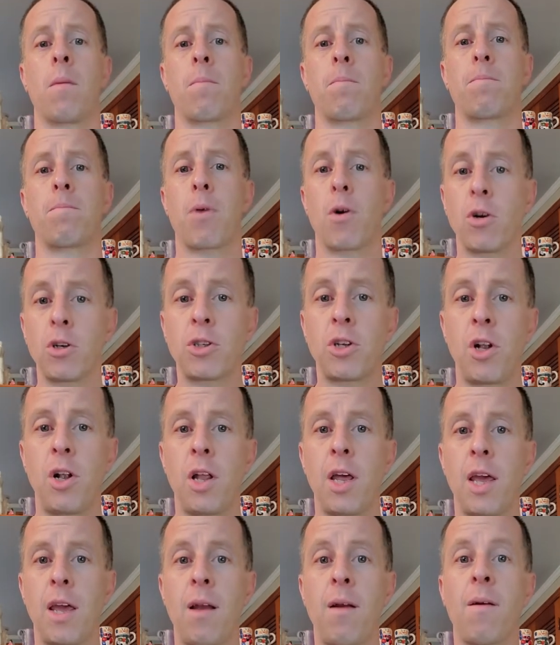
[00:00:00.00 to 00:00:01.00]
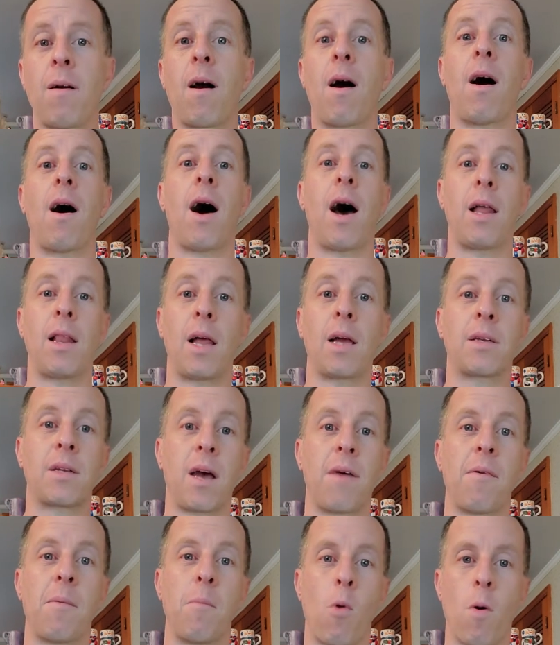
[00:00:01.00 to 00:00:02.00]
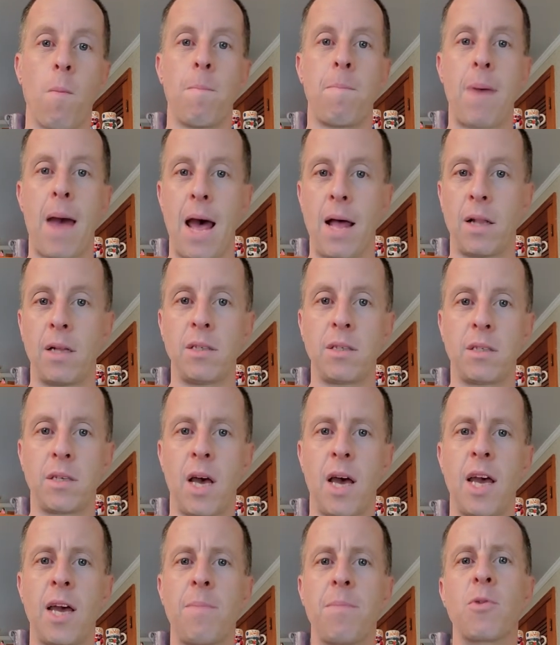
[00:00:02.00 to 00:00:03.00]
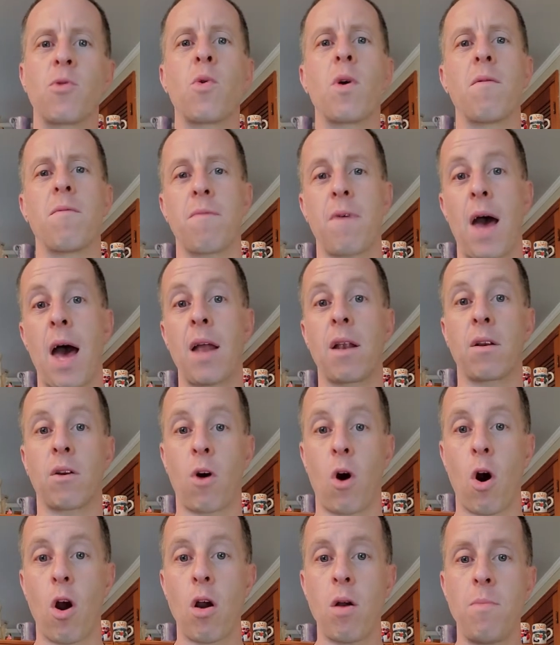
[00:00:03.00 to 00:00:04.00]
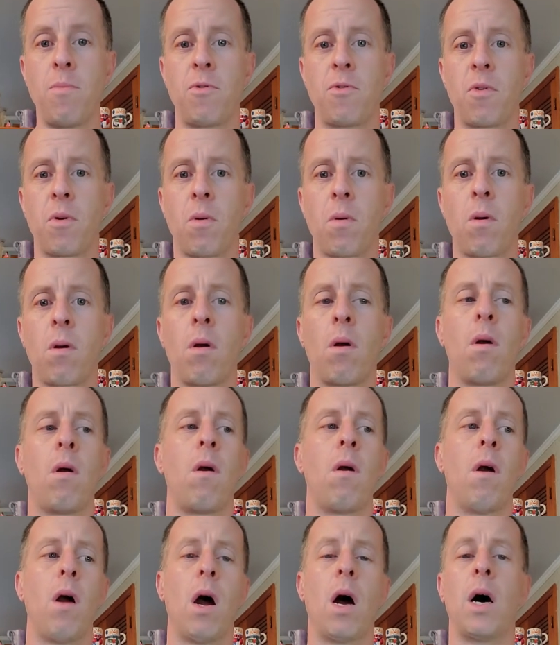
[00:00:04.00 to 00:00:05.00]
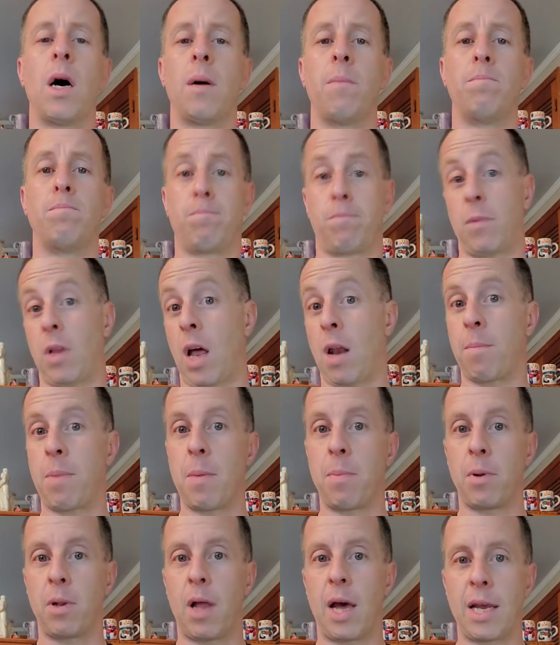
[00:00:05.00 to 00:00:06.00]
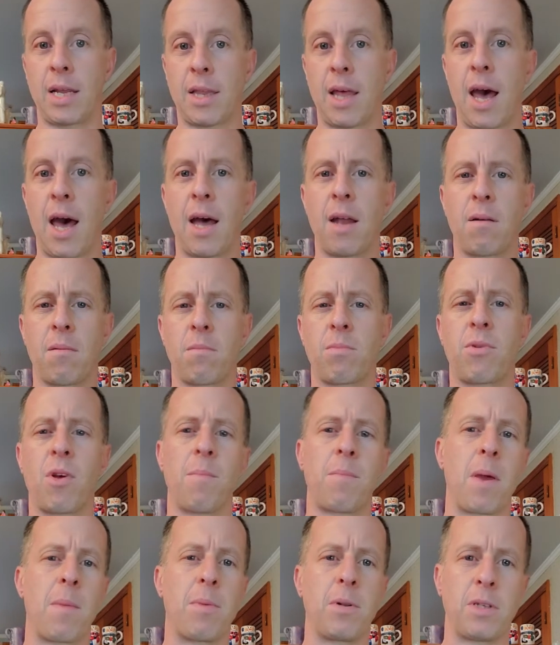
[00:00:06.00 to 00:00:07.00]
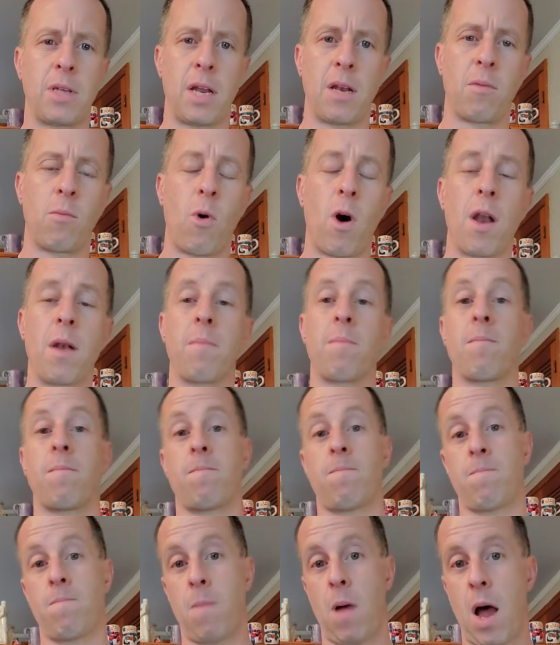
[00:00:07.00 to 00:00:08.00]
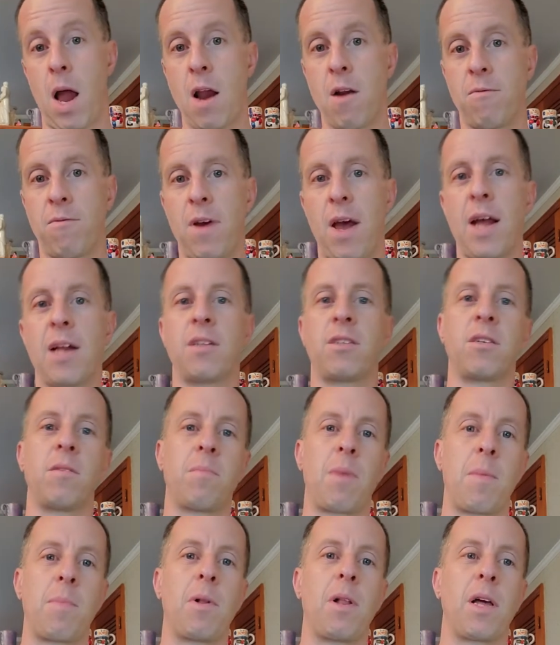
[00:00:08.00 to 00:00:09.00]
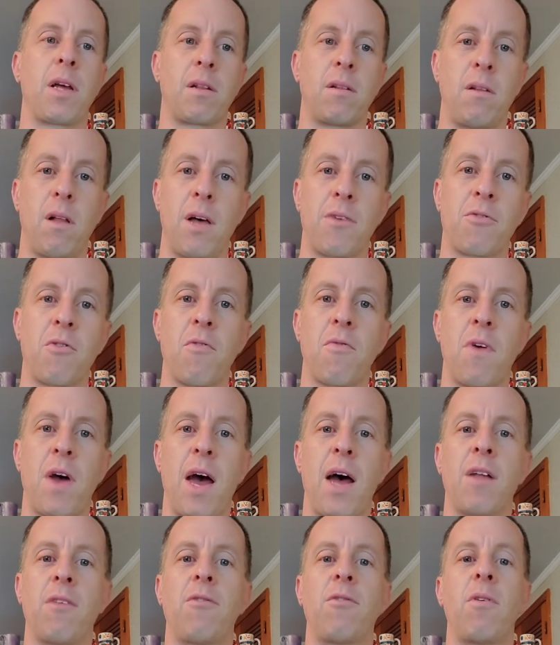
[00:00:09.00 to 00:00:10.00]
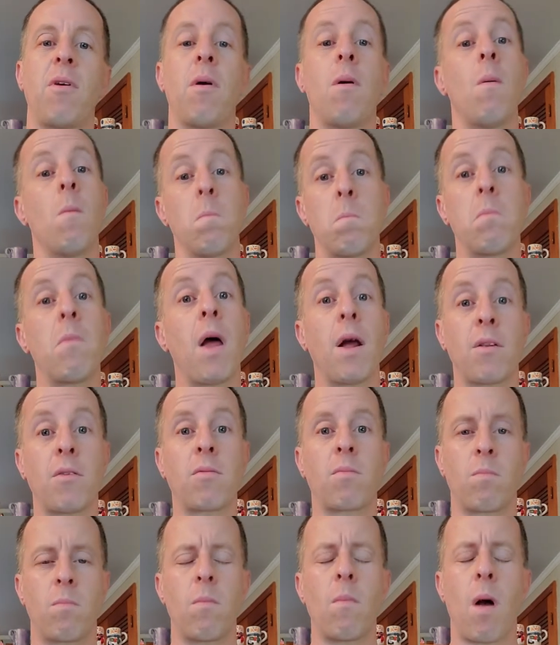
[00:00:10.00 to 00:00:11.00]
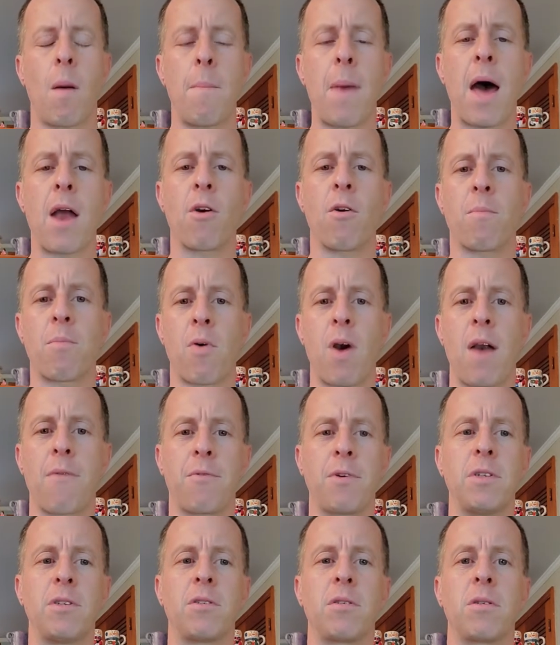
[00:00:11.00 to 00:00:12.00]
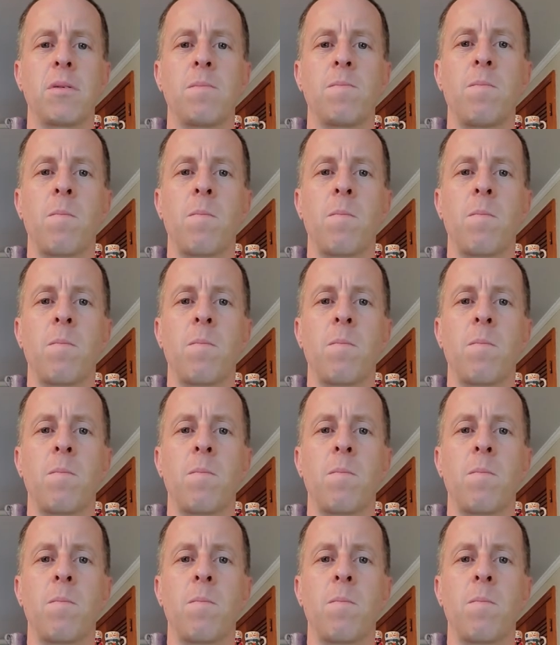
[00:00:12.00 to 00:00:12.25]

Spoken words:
Personally, I like to have a more balanced diet between fat and carbs. A lot of people like that. Some people tend to want higher fats. Some people like lesser fats. That's a matter of preference.